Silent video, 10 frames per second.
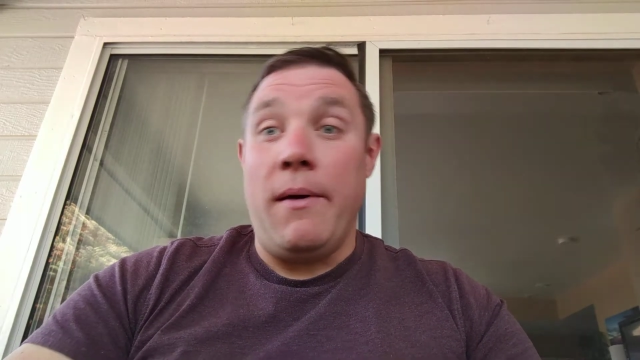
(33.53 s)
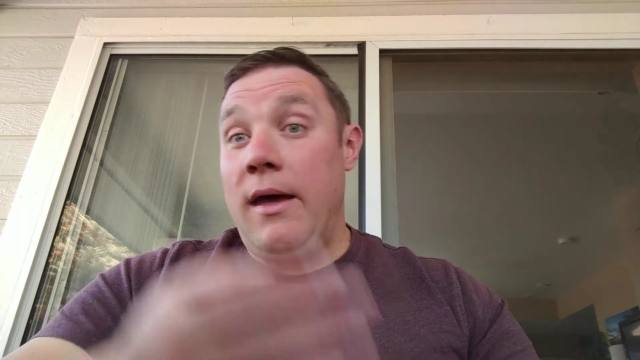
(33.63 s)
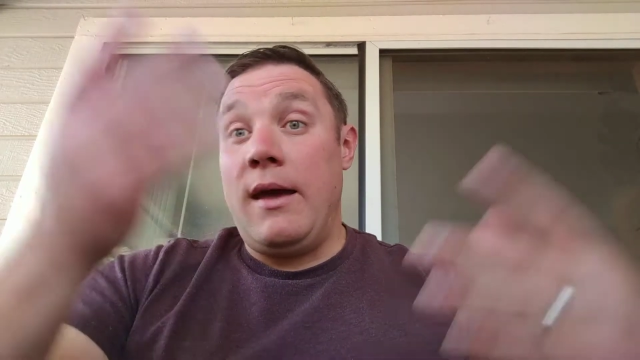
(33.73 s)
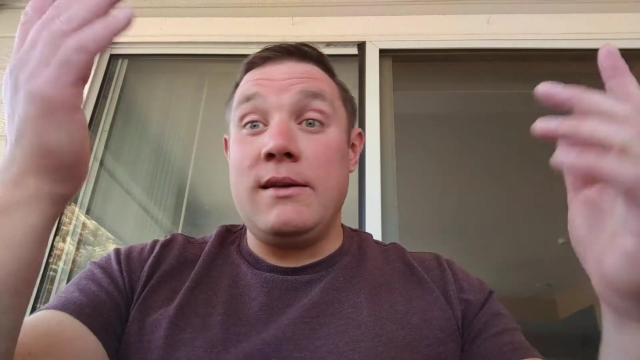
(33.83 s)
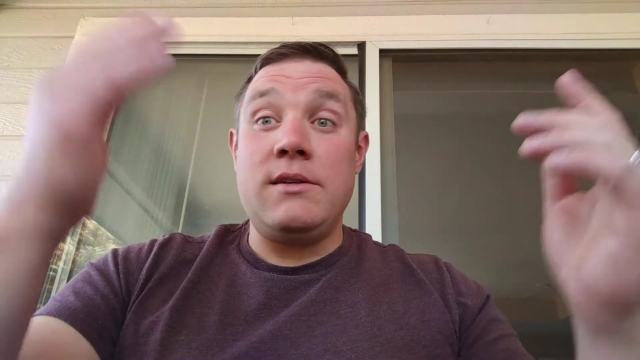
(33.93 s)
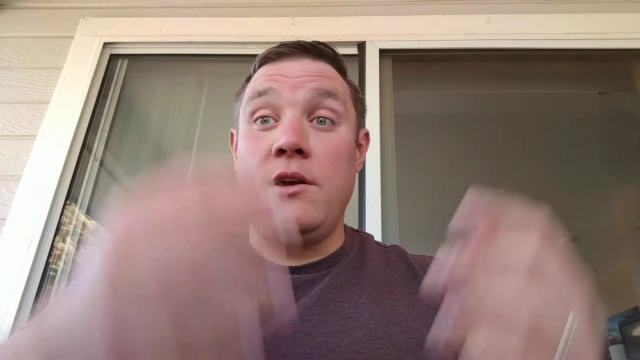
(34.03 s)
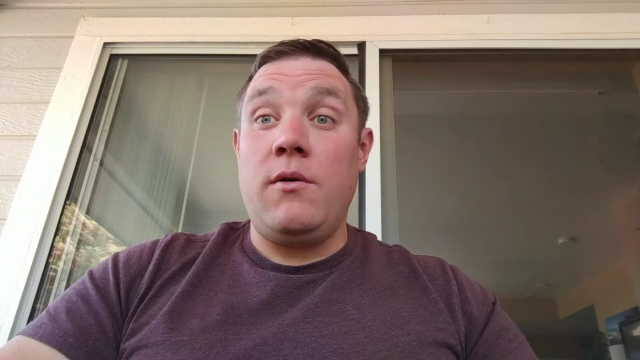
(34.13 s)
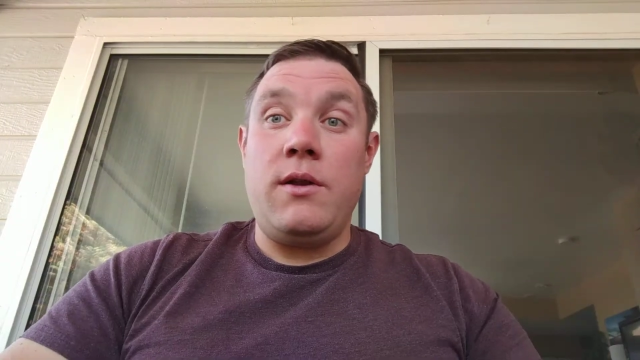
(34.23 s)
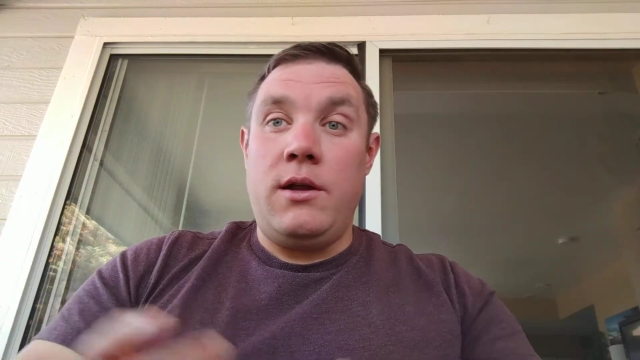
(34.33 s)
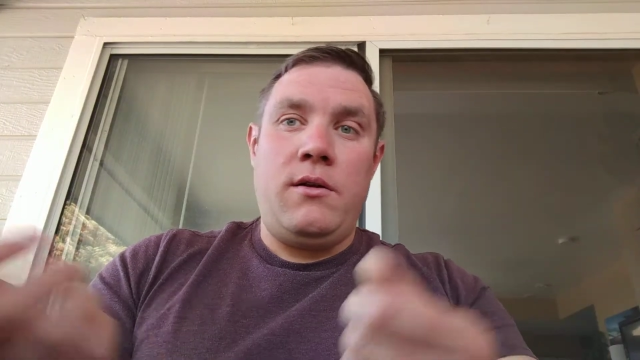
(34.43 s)
hey, how's it
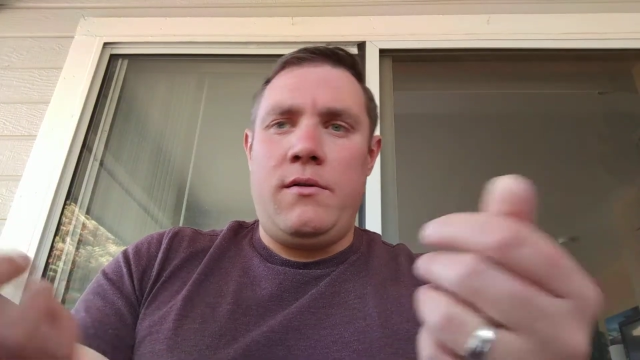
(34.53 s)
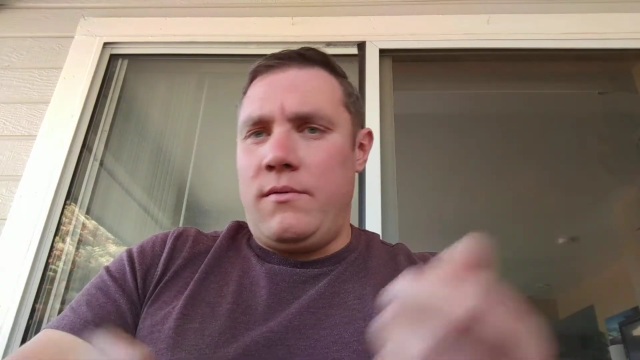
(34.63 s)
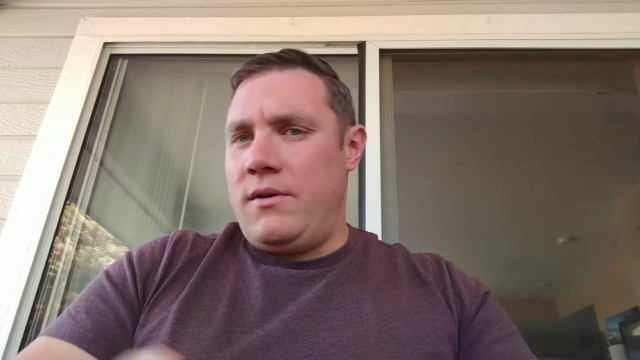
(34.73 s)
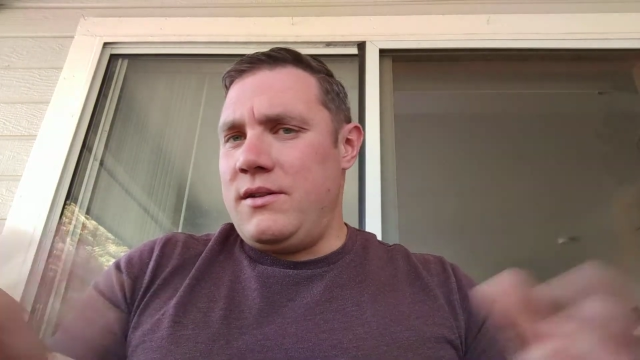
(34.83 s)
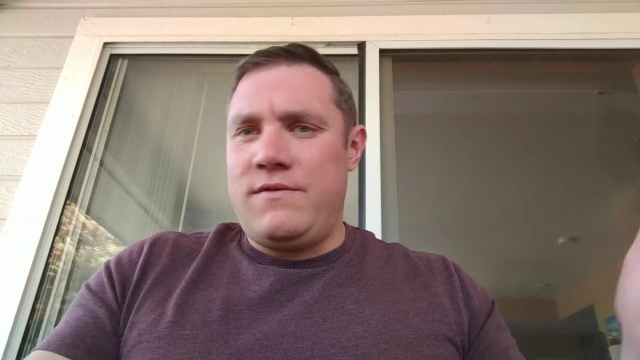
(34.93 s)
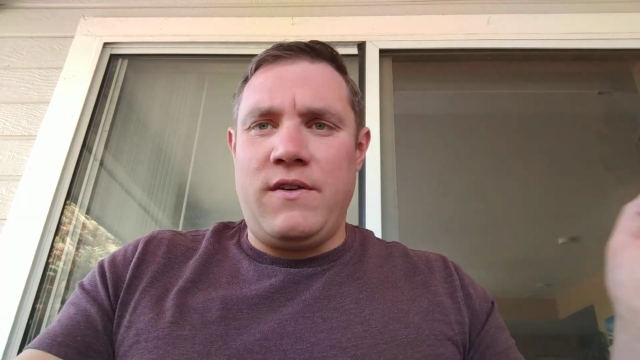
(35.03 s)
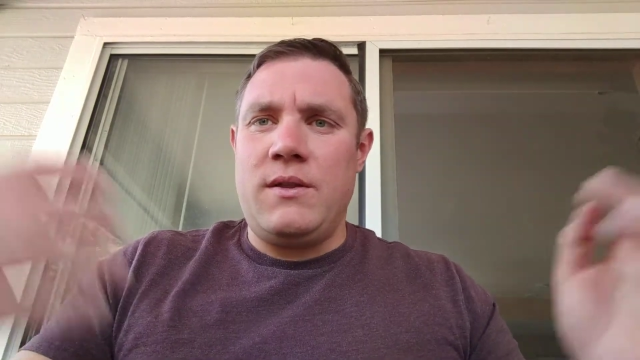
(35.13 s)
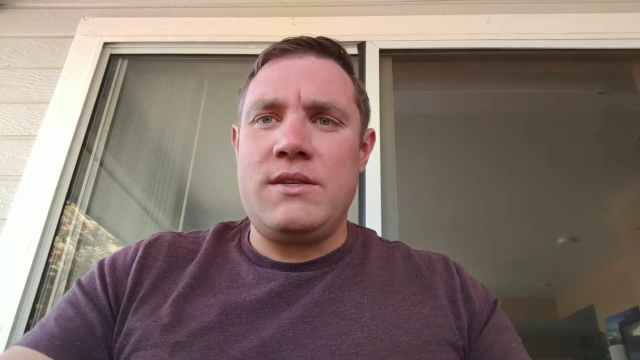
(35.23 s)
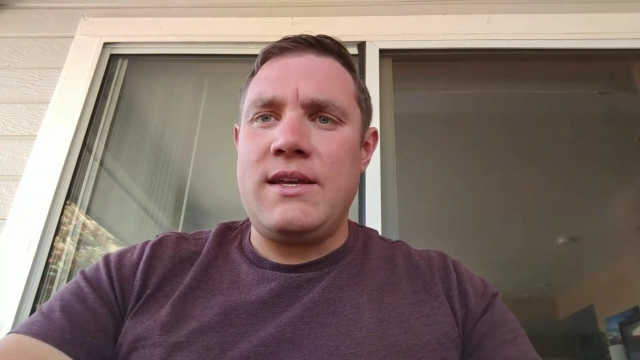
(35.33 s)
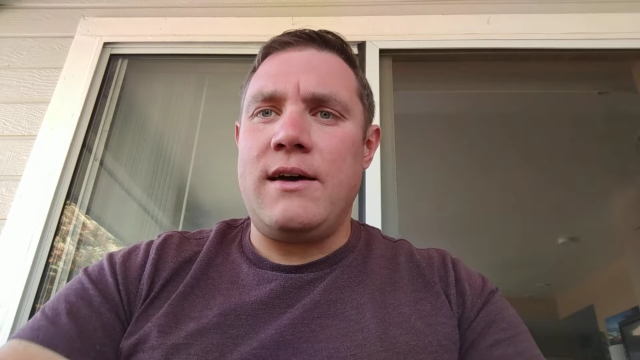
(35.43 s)
going? Here, let's figure
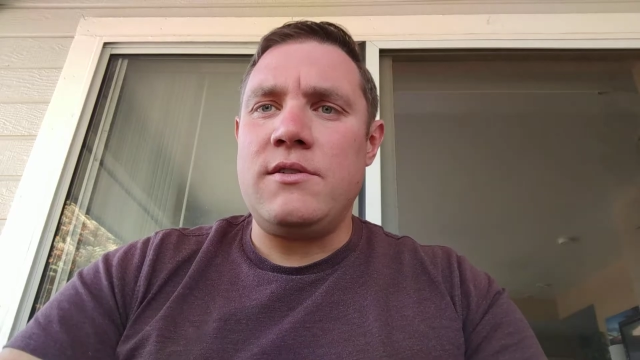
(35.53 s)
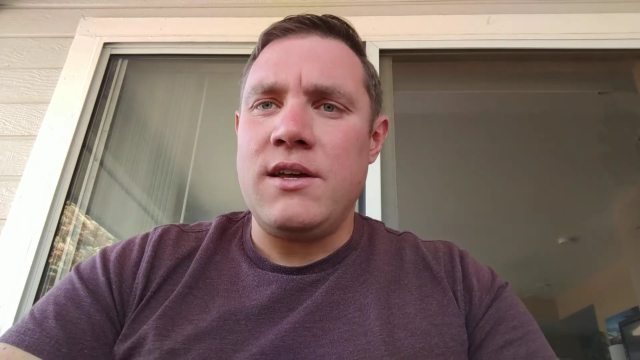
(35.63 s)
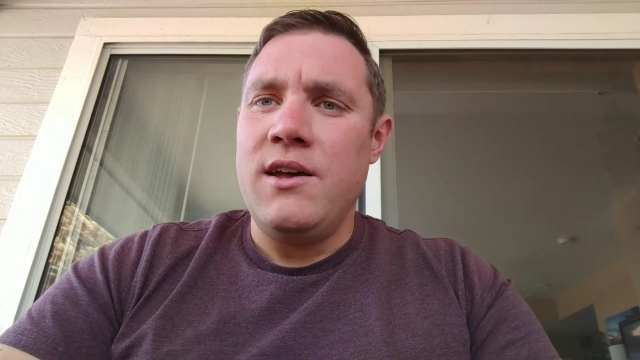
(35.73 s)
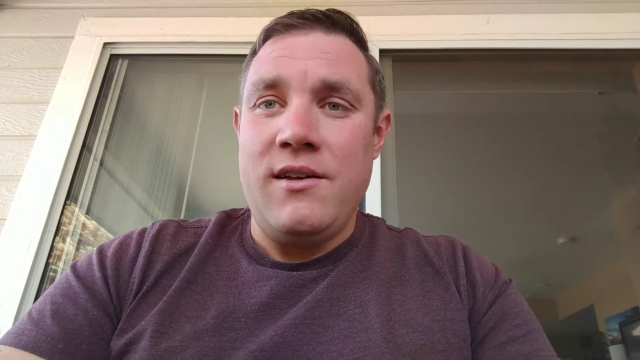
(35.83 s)
this out.